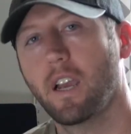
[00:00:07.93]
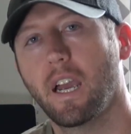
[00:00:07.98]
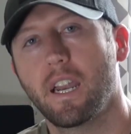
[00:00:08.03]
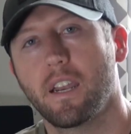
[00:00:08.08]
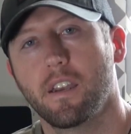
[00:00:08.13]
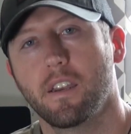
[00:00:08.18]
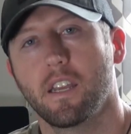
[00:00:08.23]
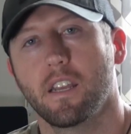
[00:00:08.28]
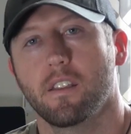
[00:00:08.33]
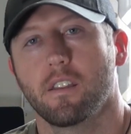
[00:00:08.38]

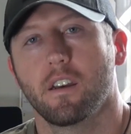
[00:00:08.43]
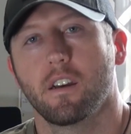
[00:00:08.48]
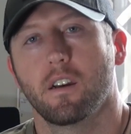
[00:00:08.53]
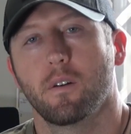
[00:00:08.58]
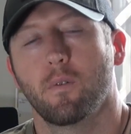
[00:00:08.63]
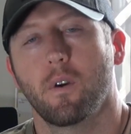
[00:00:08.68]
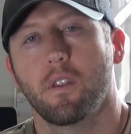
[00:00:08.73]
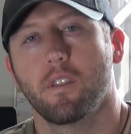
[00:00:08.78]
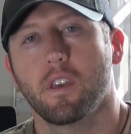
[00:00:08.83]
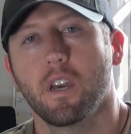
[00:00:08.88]
editing
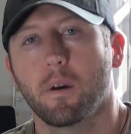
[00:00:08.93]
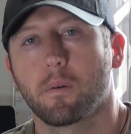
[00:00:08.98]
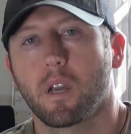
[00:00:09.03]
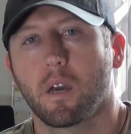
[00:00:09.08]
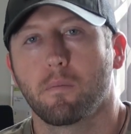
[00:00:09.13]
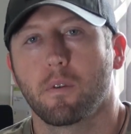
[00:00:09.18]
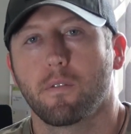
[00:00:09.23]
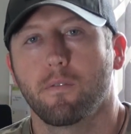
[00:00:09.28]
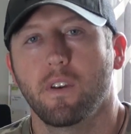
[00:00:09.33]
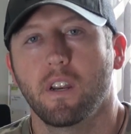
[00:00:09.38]
one of the
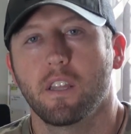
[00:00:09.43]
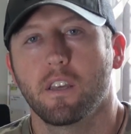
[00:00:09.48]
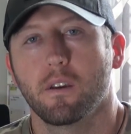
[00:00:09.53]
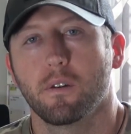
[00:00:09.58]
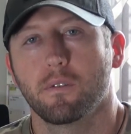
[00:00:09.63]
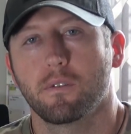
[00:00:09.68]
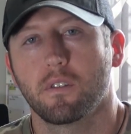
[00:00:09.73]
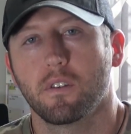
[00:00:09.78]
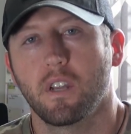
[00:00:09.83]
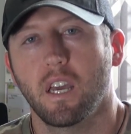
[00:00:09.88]
upcoming
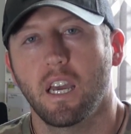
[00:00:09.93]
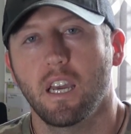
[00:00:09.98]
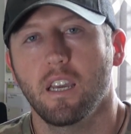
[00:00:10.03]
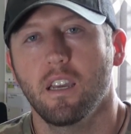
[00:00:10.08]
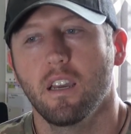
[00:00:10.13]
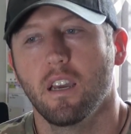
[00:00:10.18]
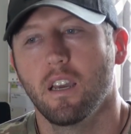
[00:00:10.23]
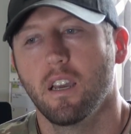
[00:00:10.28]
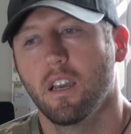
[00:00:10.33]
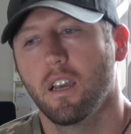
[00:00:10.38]
videos
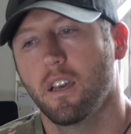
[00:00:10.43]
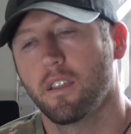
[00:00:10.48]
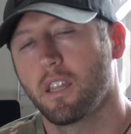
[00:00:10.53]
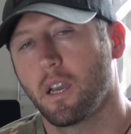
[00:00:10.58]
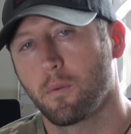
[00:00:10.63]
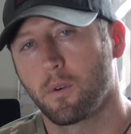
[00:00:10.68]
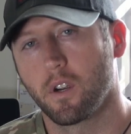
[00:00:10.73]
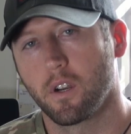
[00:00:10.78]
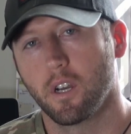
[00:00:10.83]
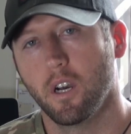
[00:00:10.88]
today
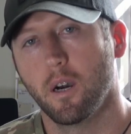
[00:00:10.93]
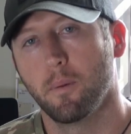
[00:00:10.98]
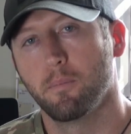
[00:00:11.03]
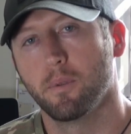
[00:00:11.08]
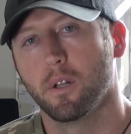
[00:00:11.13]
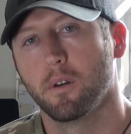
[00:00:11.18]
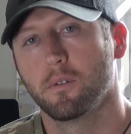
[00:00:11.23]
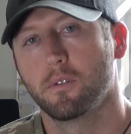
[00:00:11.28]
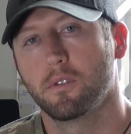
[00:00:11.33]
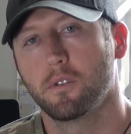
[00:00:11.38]
that we're going to
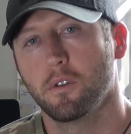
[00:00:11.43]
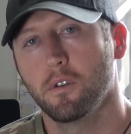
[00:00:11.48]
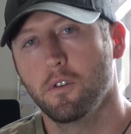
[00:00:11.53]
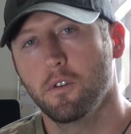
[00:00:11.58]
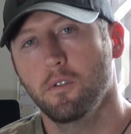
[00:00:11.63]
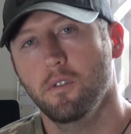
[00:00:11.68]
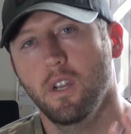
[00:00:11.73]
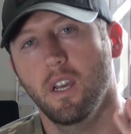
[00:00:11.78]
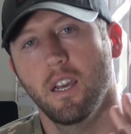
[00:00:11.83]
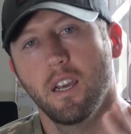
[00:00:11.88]
upload
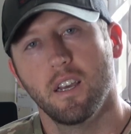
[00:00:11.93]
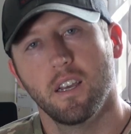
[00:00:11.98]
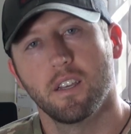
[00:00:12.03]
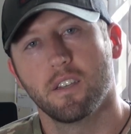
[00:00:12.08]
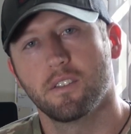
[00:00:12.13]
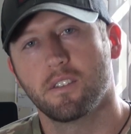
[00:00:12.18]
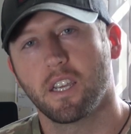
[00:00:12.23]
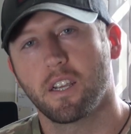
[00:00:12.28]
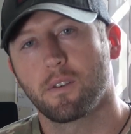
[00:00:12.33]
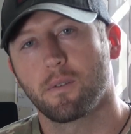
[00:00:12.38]
soon.
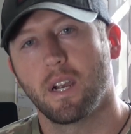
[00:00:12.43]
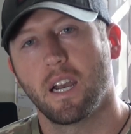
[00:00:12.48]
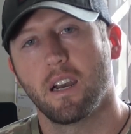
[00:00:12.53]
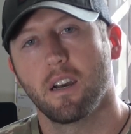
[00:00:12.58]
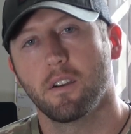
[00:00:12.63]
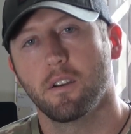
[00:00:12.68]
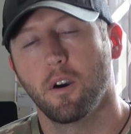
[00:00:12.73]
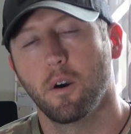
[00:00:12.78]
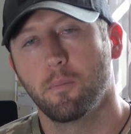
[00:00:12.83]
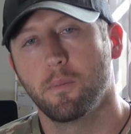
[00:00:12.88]
Stick
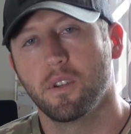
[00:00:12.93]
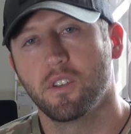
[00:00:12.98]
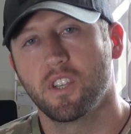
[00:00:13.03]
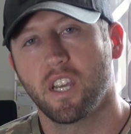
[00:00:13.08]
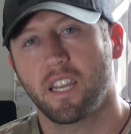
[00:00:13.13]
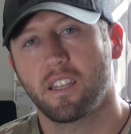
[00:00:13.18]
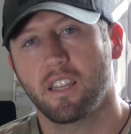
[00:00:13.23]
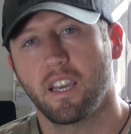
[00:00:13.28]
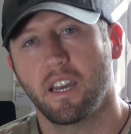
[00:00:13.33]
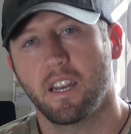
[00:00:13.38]
around, hope you
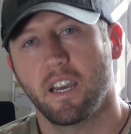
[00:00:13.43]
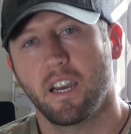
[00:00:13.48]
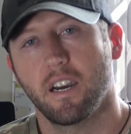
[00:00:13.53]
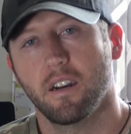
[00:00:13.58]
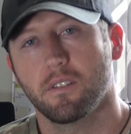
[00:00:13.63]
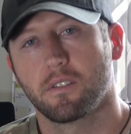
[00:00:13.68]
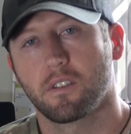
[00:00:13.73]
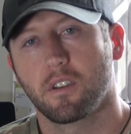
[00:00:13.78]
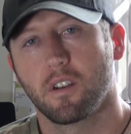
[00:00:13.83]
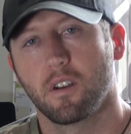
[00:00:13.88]
check that
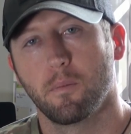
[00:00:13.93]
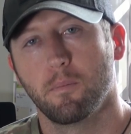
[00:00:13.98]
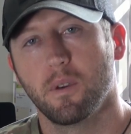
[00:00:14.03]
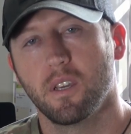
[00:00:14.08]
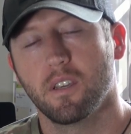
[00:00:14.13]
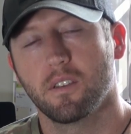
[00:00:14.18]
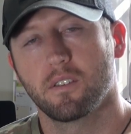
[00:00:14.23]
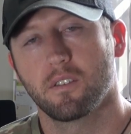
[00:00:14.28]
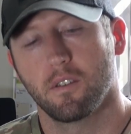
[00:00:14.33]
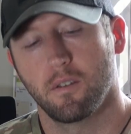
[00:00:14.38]
out. It's going to
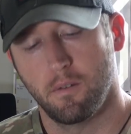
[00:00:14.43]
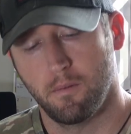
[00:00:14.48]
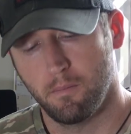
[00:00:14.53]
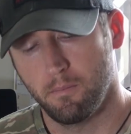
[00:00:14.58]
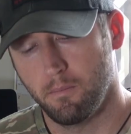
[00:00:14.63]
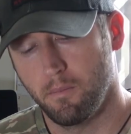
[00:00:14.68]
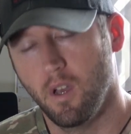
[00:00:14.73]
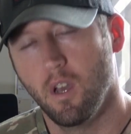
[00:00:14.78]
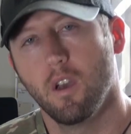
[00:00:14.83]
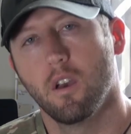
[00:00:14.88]
be
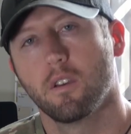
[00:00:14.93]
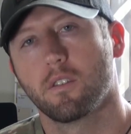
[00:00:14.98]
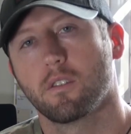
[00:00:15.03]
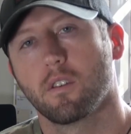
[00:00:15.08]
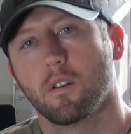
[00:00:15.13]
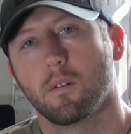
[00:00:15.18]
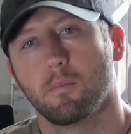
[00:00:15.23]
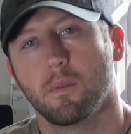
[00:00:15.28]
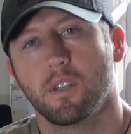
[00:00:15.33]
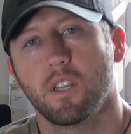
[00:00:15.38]
some
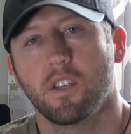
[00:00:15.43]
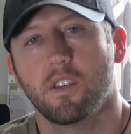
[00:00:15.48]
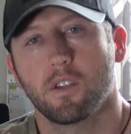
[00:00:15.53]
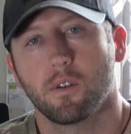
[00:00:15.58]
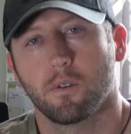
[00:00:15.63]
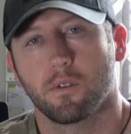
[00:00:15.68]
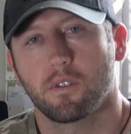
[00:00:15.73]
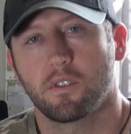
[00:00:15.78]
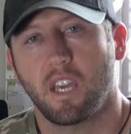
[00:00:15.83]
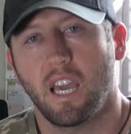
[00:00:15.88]

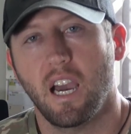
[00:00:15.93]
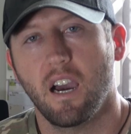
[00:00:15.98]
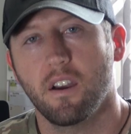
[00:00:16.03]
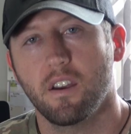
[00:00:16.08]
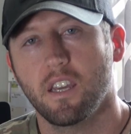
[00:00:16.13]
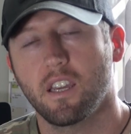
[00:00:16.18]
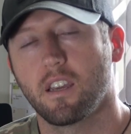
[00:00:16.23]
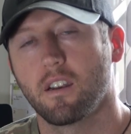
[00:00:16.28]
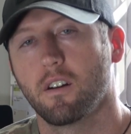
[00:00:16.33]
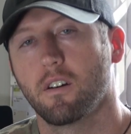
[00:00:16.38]
additional
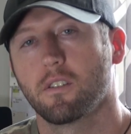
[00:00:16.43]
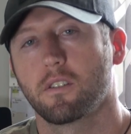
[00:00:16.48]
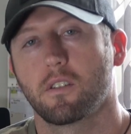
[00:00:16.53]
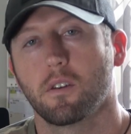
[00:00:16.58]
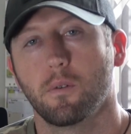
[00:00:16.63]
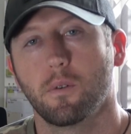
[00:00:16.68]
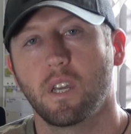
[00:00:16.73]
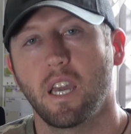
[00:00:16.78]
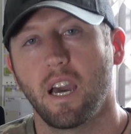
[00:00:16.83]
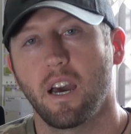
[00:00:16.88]
scouting, and
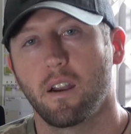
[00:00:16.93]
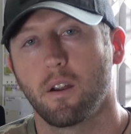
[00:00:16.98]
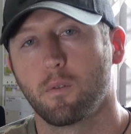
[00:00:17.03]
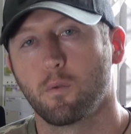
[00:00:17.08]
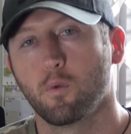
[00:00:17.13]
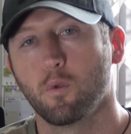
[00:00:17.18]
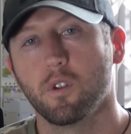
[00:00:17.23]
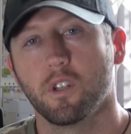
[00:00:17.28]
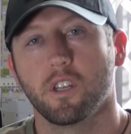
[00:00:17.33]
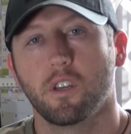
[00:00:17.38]
also we got a
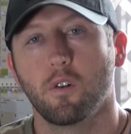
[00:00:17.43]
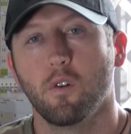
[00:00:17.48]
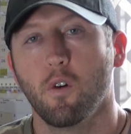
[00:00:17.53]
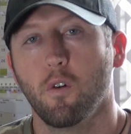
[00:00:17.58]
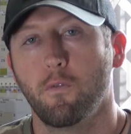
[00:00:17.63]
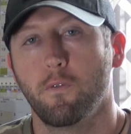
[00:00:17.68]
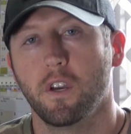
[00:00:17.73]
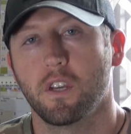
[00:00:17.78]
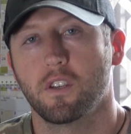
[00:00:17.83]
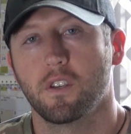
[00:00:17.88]
really
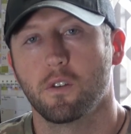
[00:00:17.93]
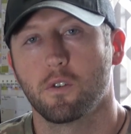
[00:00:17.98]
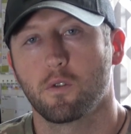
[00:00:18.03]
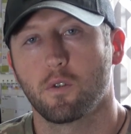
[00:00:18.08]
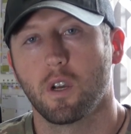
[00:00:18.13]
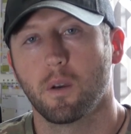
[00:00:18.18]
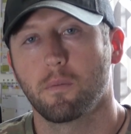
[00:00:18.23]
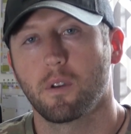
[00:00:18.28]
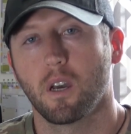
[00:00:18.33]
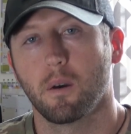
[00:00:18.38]
cool fishing
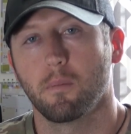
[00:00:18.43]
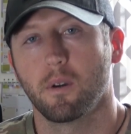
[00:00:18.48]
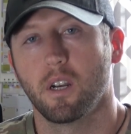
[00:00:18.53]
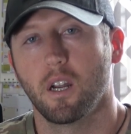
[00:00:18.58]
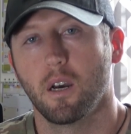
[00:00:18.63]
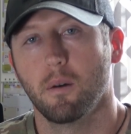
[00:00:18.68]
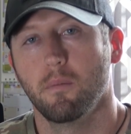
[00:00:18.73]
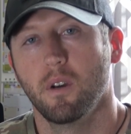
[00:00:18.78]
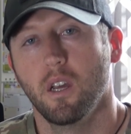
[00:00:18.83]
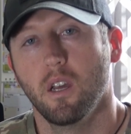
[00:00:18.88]
trip coming
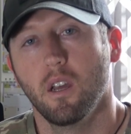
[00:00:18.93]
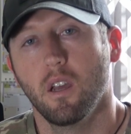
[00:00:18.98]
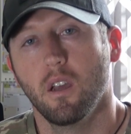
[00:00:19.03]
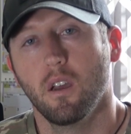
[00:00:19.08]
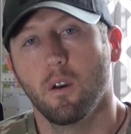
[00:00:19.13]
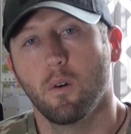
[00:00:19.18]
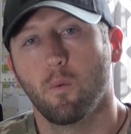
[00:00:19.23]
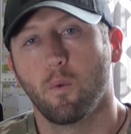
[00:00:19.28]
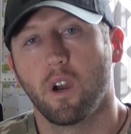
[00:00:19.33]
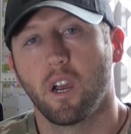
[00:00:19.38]
up
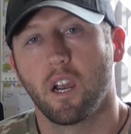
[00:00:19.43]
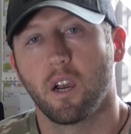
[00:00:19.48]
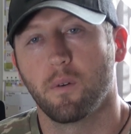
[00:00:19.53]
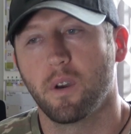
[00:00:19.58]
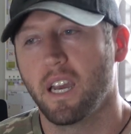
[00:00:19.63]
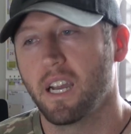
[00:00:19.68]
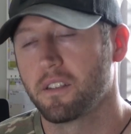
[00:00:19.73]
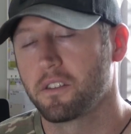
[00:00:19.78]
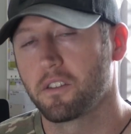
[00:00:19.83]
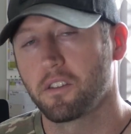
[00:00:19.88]
where
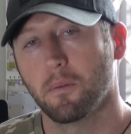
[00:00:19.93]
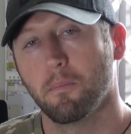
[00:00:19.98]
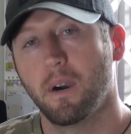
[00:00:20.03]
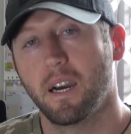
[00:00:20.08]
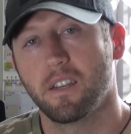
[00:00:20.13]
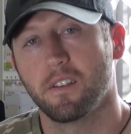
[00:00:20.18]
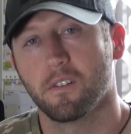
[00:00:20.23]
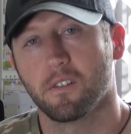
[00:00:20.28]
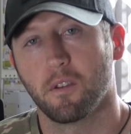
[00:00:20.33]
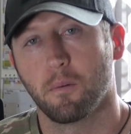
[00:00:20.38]
we had
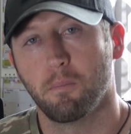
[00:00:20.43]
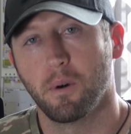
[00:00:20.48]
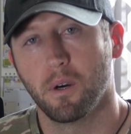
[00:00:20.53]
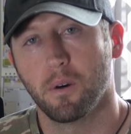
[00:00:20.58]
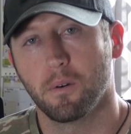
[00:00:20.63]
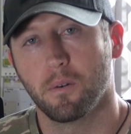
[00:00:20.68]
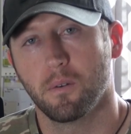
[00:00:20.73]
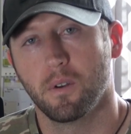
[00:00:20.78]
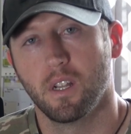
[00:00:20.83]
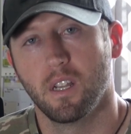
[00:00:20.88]
somebody on the
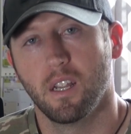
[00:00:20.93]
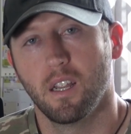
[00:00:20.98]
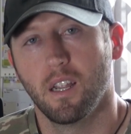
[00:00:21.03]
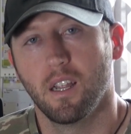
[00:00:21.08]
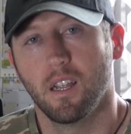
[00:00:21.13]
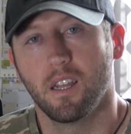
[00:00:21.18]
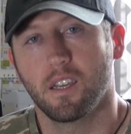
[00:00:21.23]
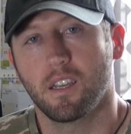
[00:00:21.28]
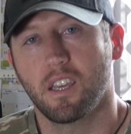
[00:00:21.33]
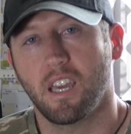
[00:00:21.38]
boat
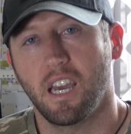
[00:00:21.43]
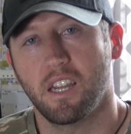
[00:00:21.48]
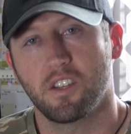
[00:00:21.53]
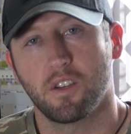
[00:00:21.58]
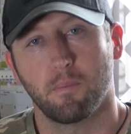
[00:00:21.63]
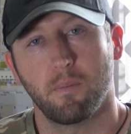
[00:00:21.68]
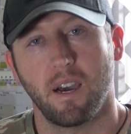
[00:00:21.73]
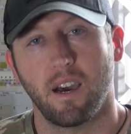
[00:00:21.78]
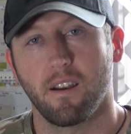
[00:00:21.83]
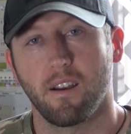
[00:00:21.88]

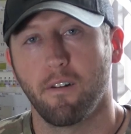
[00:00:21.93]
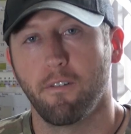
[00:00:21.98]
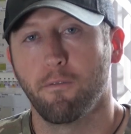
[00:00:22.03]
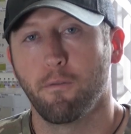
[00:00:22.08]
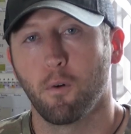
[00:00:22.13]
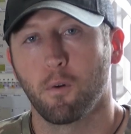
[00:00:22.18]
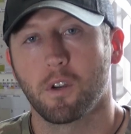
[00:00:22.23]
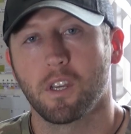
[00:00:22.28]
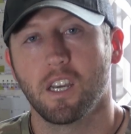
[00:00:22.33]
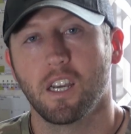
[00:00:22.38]
catch about a
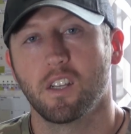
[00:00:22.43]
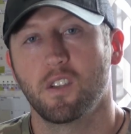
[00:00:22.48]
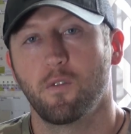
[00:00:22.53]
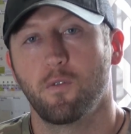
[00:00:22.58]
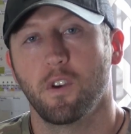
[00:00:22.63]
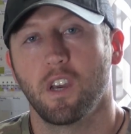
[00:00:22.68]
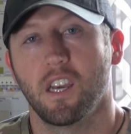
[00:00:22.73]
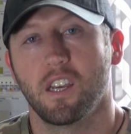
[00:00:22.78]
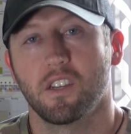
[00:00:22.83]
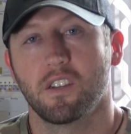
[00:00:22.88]
40-inch
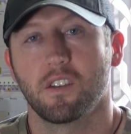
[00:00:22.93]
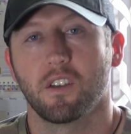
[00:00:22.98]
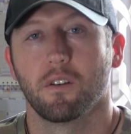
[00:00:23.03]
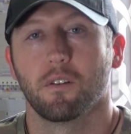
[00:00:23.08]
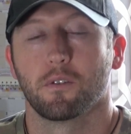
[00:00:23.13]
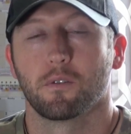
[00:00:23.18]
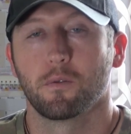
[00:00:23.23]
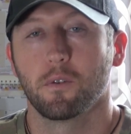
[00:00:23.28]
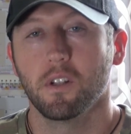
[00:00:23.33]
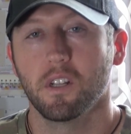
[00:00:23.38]
fish. It
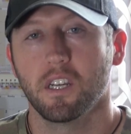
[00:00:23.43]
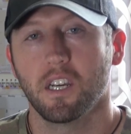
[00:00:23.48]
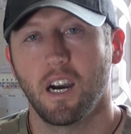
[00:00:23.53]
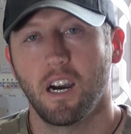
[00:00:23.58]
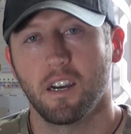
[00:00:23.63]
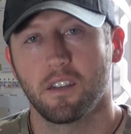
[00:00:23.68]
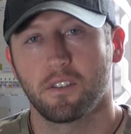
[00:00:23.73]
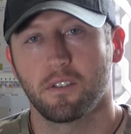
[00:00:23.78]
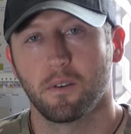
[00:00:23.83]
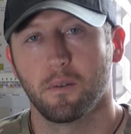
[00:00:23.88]
was really
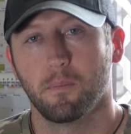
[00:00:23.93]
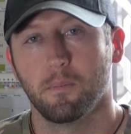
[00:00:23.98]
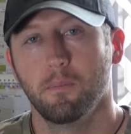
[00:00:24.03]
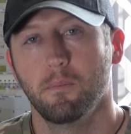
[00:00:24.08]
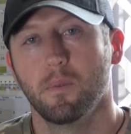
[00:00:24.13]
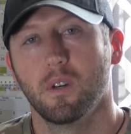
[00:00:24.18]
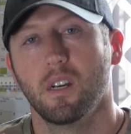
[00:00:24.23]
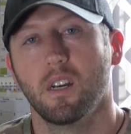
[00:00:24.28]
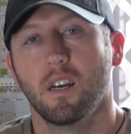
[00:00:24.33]
awesome.